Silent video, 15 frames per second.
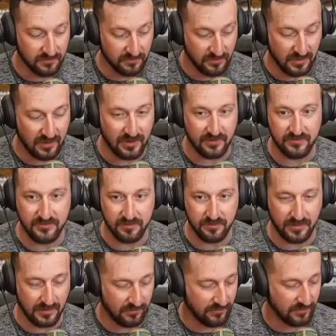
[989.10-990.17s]

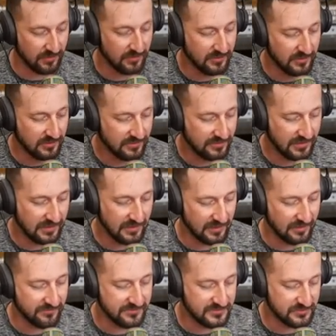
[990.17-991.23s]
derived power they
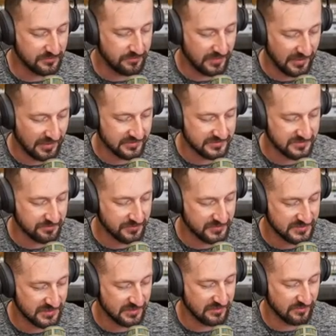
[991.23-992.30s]
have to pass a
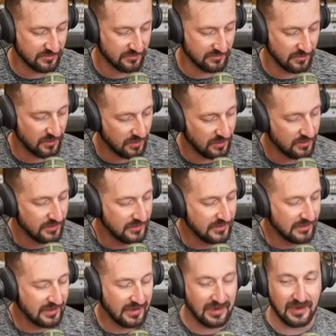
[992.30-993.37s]
particular law.
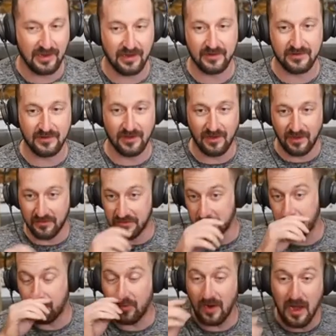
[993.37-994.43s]
And
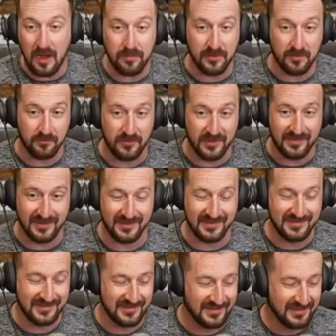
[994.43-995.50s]
the problem with
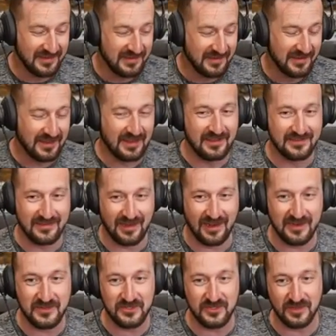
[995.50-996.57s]
this is
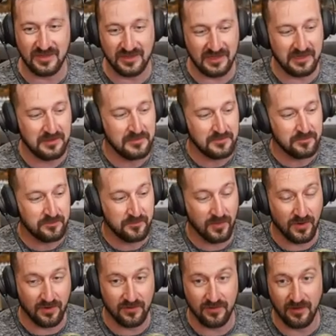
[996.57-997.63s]
actually
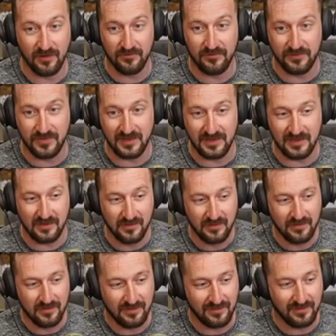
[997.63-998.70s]
part of the